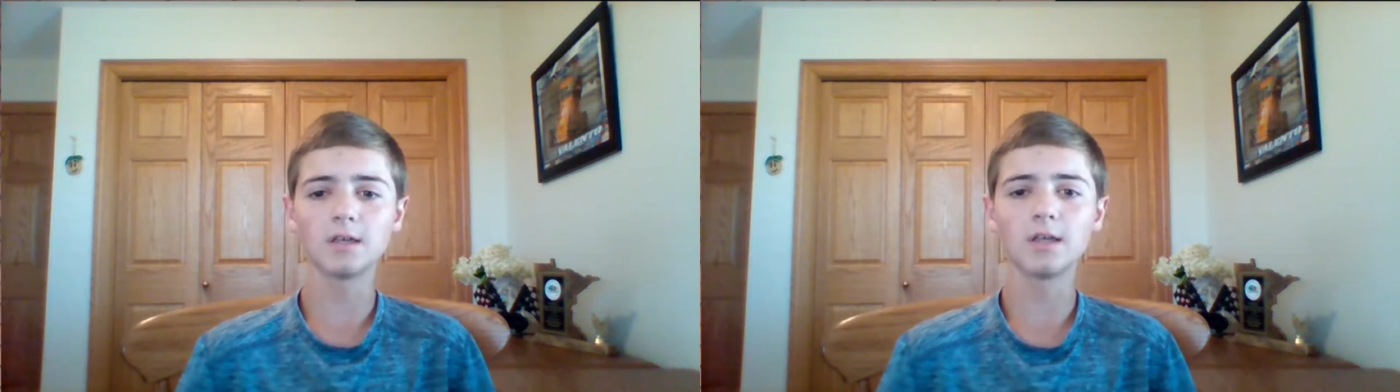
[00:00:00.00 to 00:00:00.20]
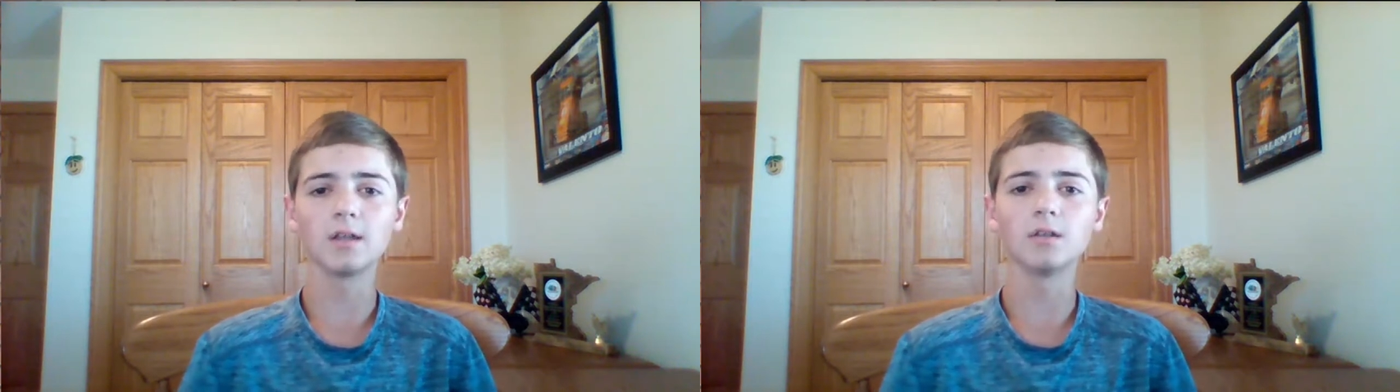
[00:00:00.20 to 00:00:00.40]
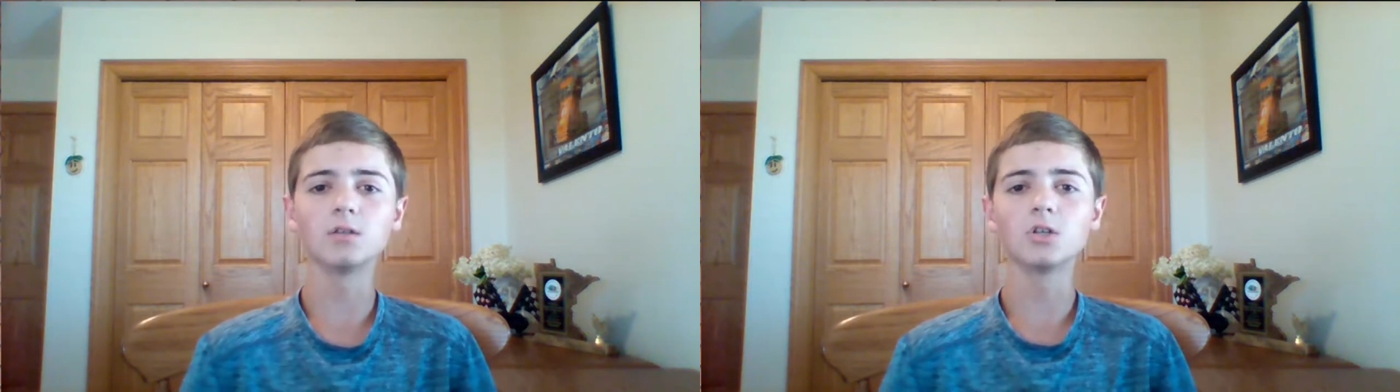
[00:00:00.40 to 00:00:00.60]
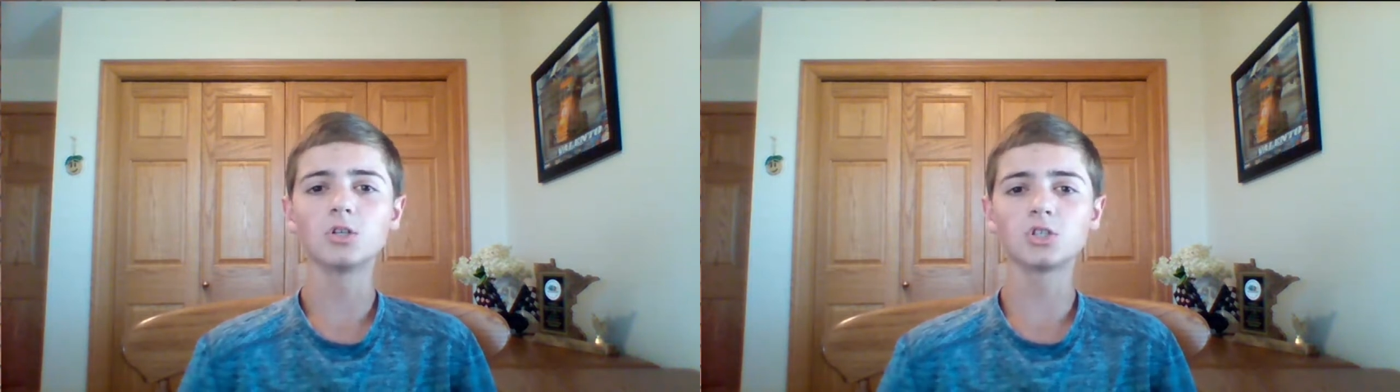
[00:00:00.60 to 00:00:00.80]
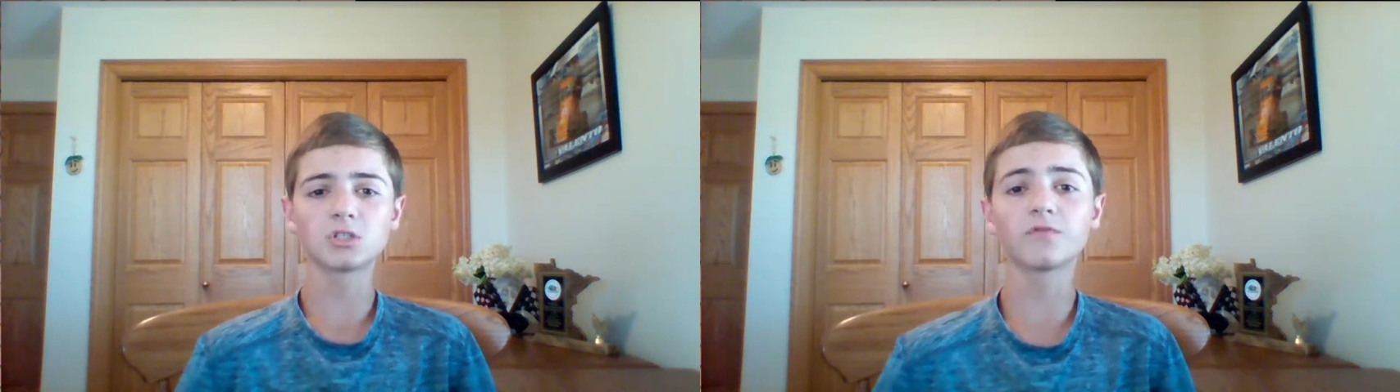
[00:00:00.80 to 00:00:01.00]
and
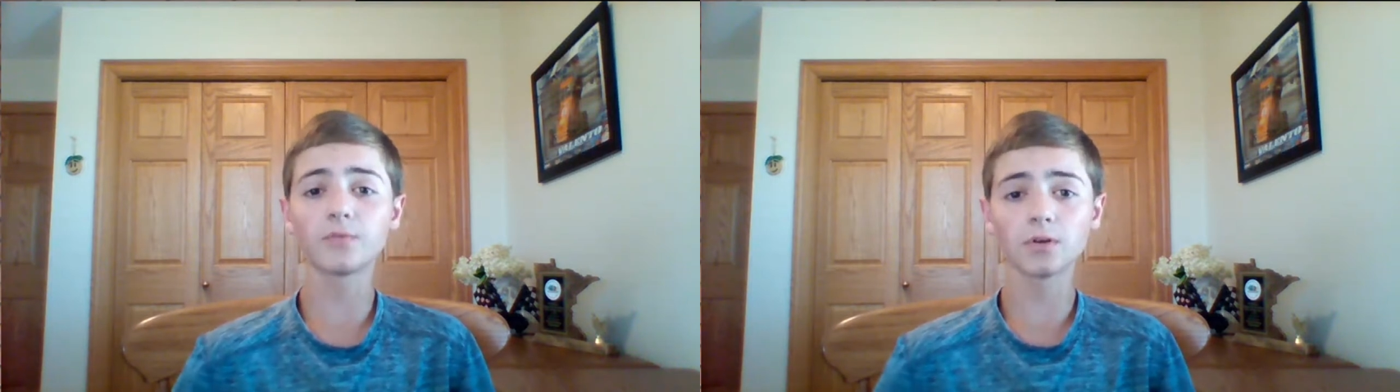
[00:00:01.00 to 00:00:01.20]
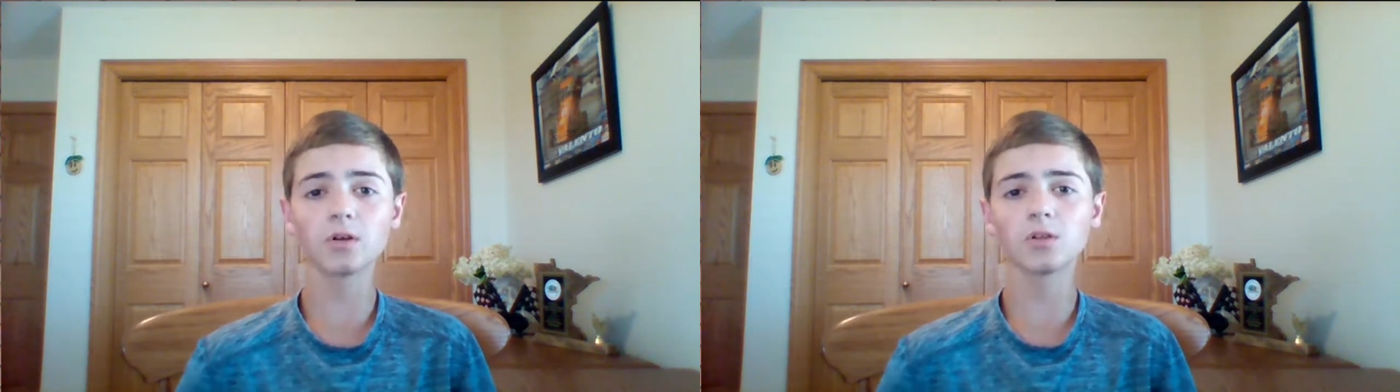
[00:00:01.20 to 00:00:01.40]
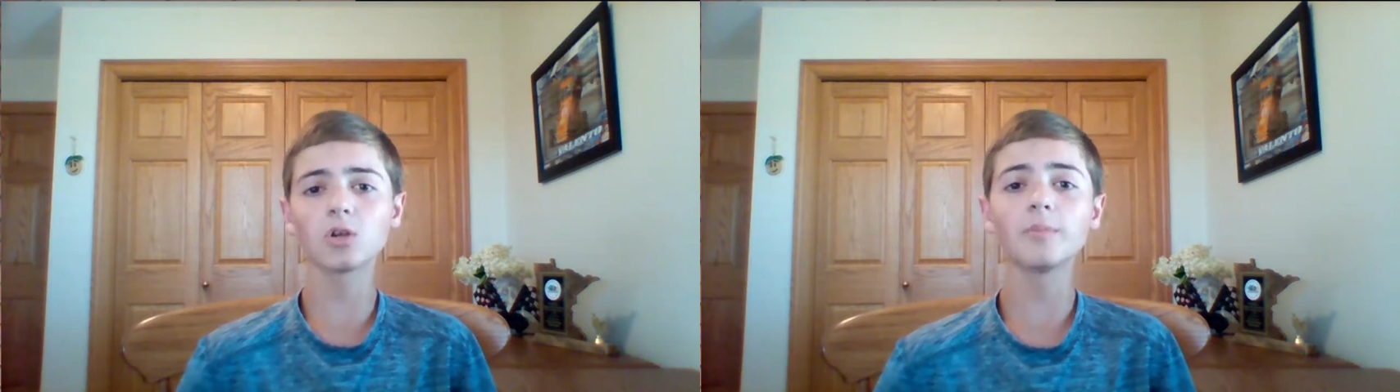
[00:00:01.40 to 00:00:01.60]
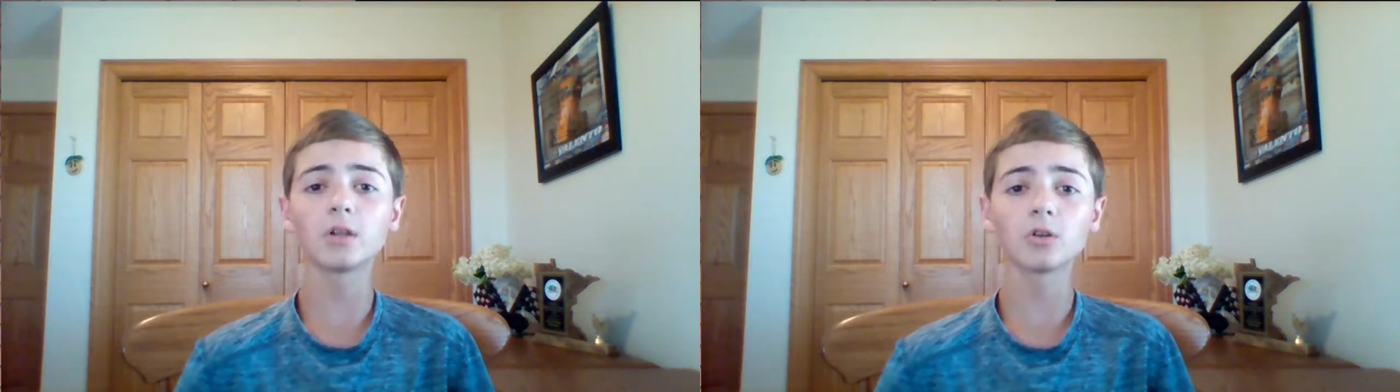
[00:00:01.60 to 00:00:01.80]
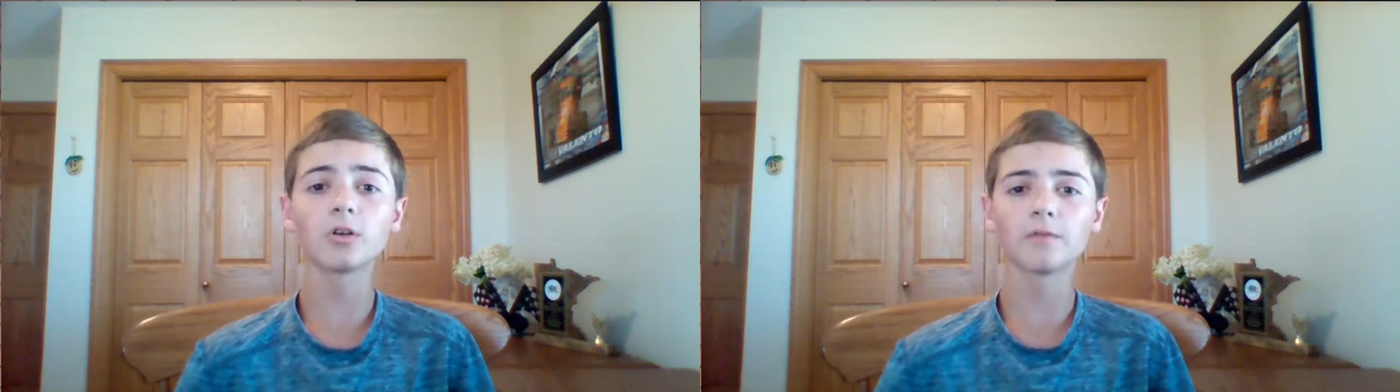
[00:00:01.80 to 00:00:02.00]
just for a little bit
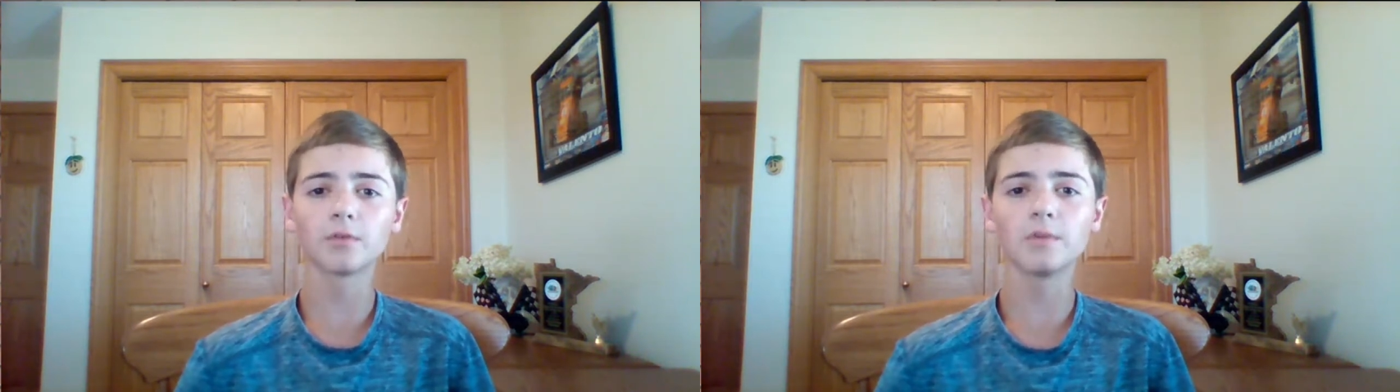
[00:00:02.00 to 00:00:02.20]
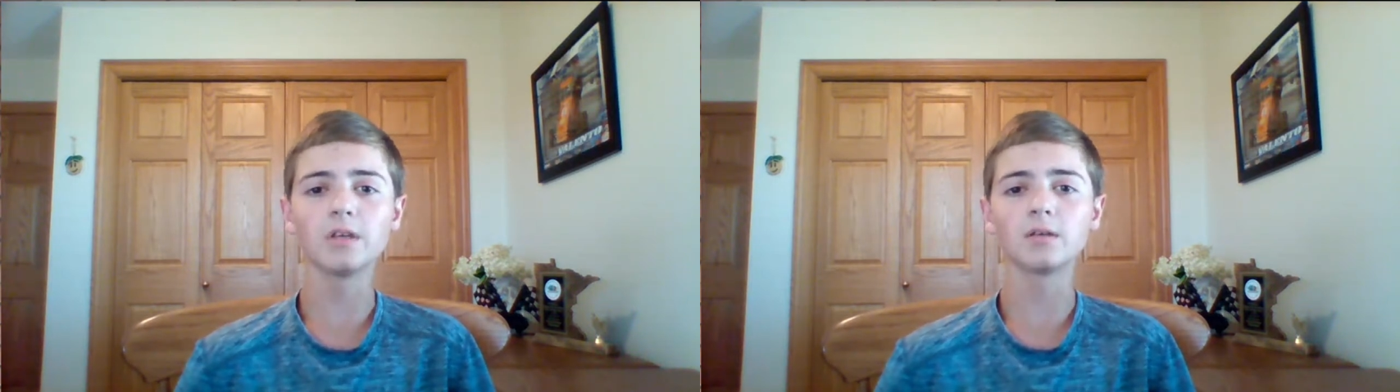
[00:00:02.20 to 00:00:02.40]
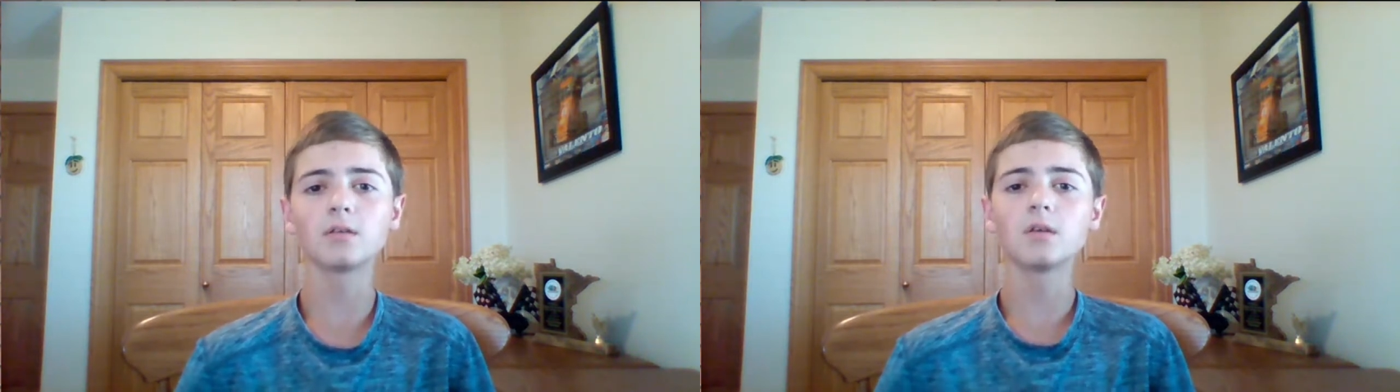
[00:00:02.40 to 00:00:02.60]
of learning for me.